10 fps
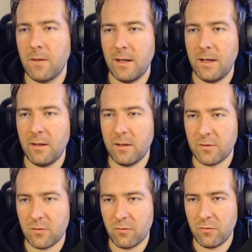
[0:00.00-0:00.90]
And
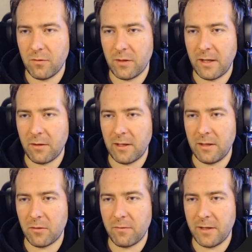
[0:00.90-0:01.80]
let's calculate
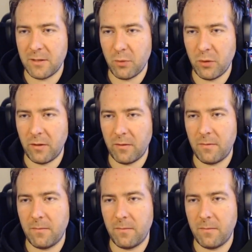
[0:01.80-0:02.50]
our fixed point.